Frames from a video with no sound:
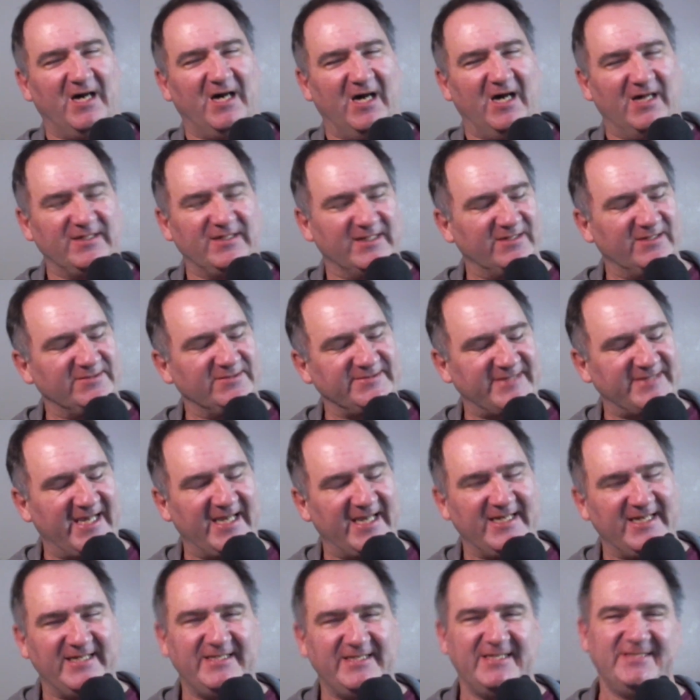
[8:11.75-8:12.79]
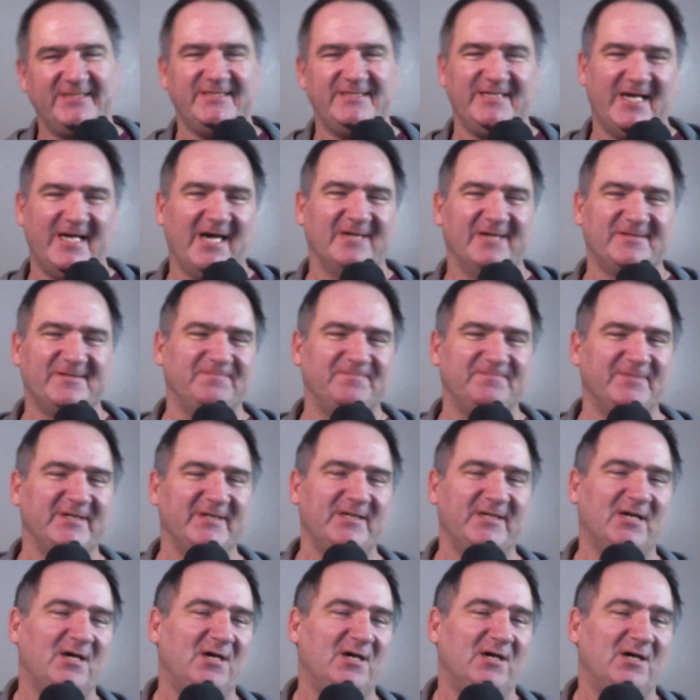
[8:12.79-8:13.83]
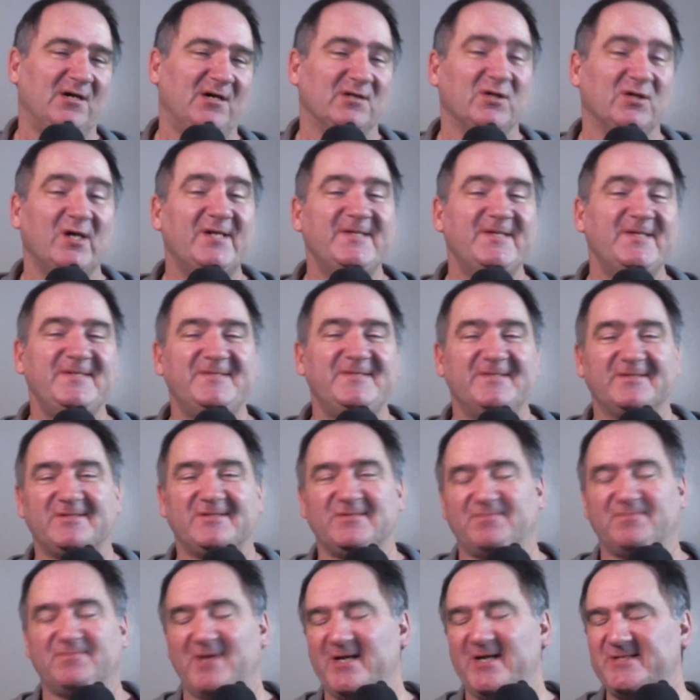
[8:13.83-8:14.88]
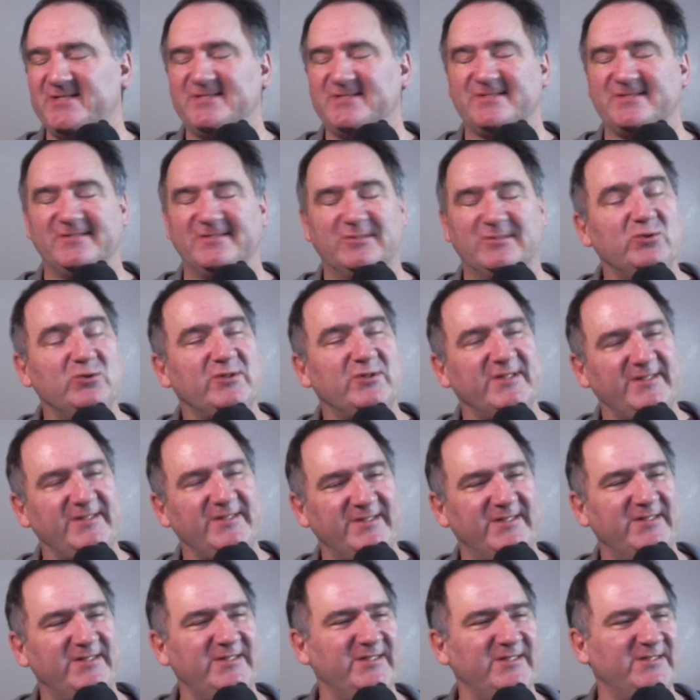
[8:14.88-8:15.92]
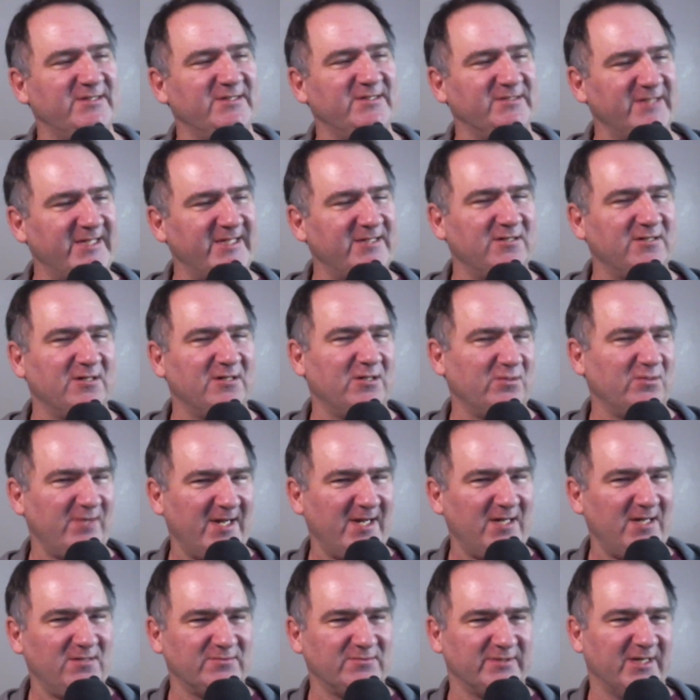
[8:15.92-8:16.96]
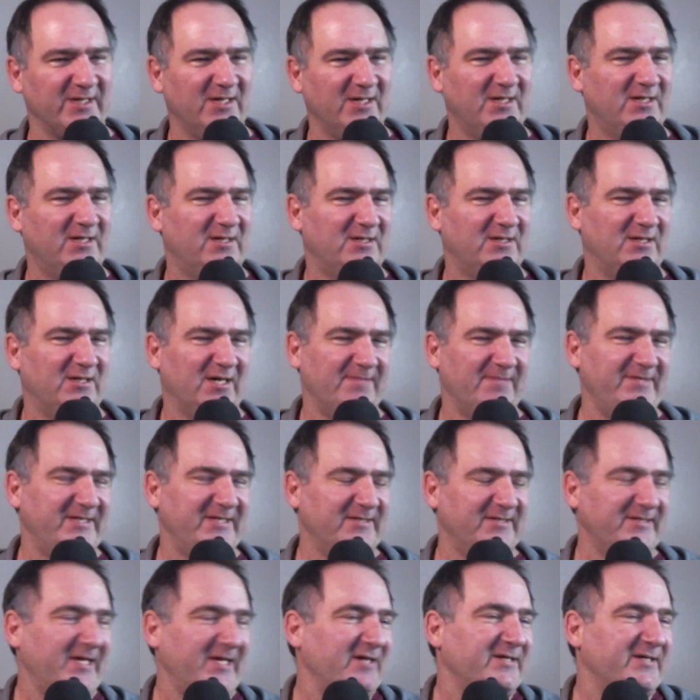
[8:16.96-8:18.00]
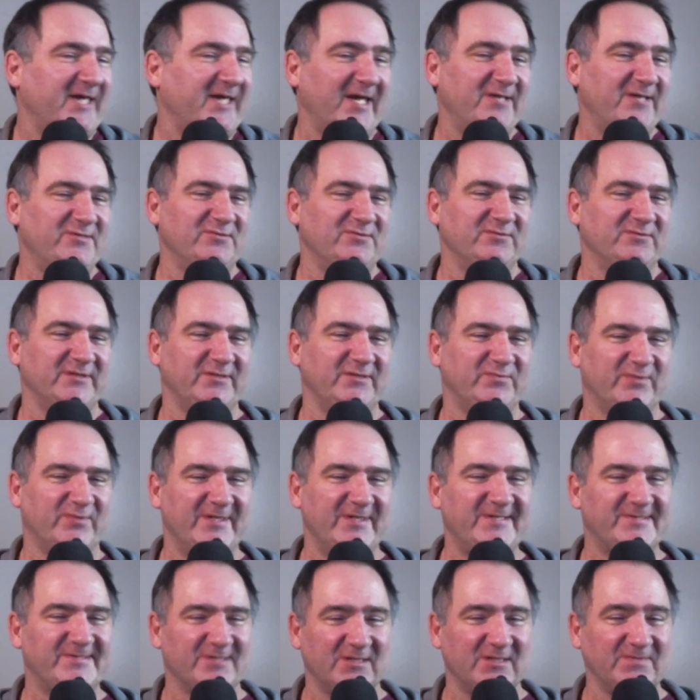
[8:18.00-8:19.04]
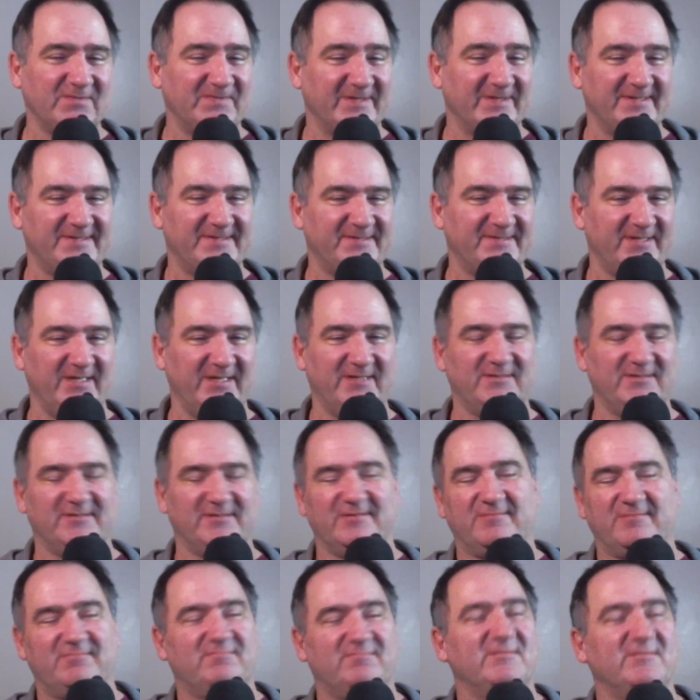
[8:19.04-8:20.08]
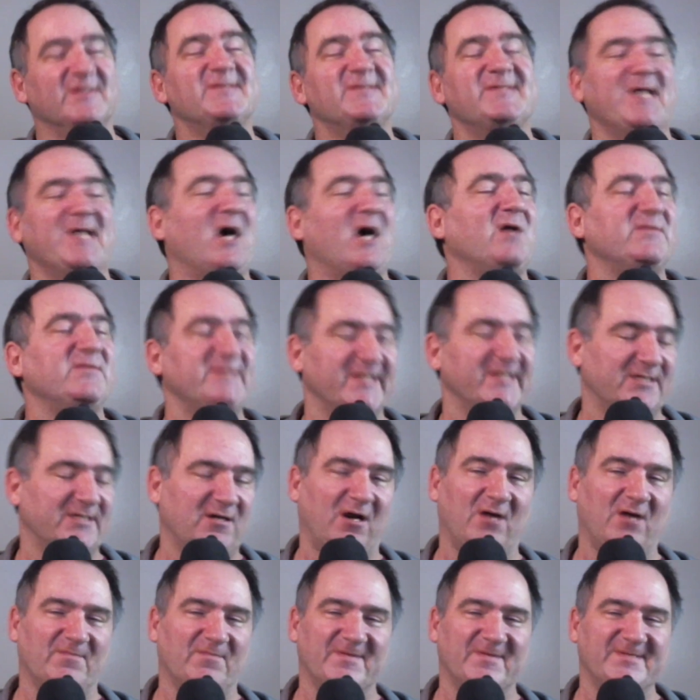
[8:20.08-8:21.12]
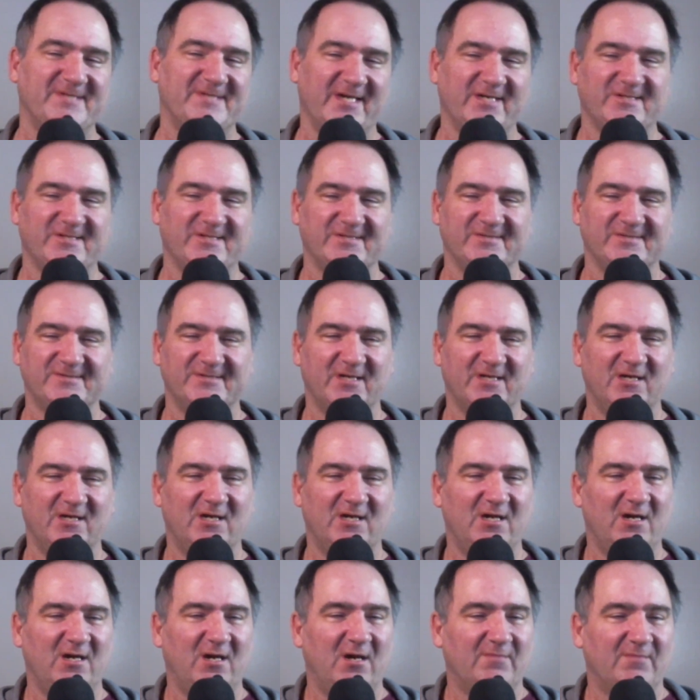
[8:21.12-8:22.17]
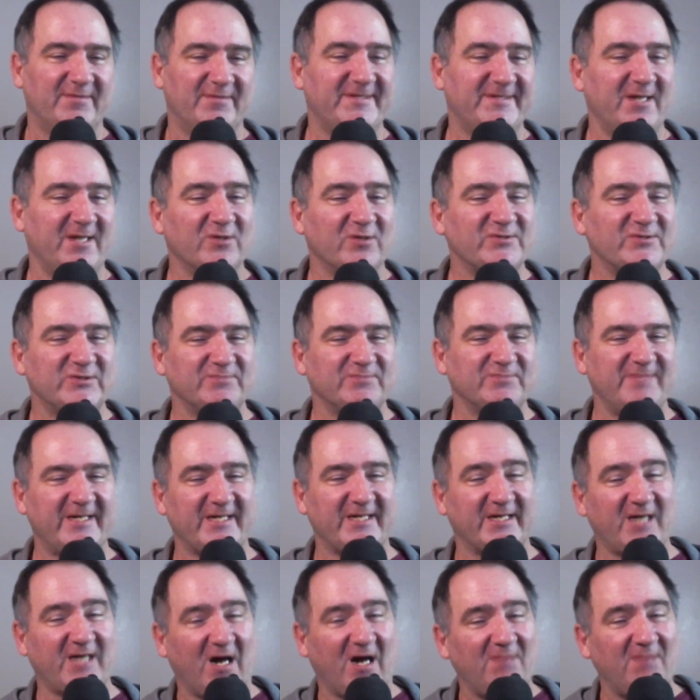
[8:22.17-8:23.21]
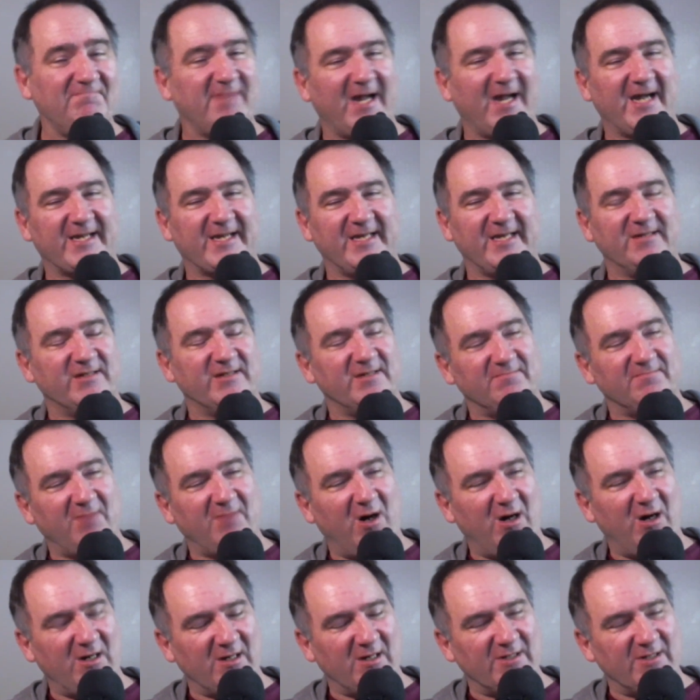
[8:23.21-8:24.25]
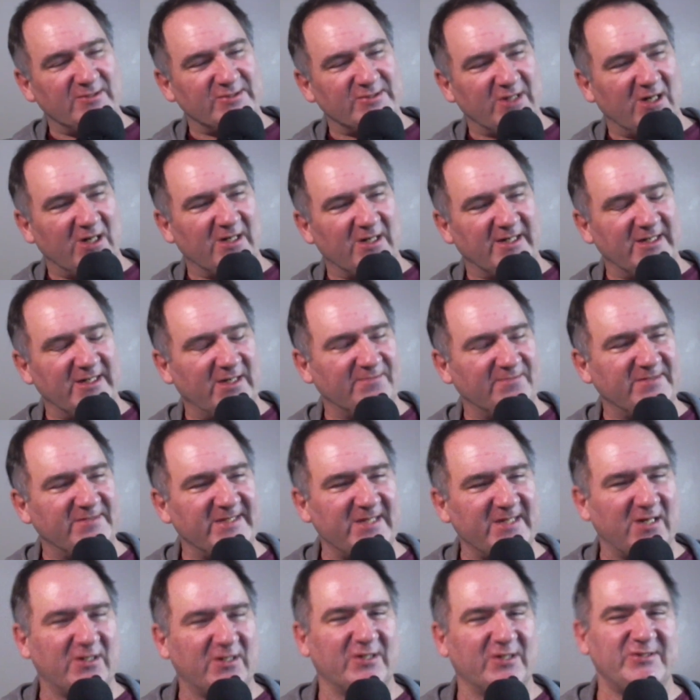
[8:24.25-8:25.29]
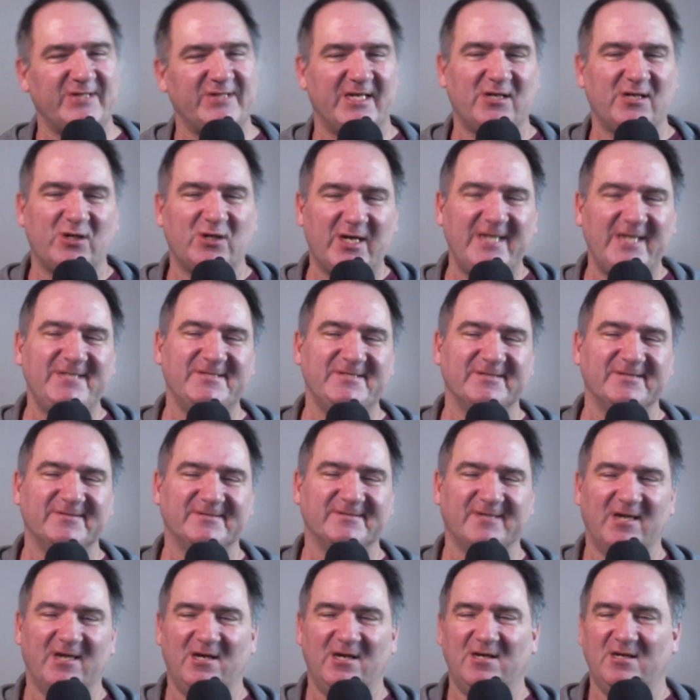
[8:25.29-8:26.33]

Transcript: a little dated, and yes, but a lot of these expressions do continue to linger around. I mean, they occasionally resurface in nostalgic conversations, but they also make a comeback in the modern jargon of the younger generations.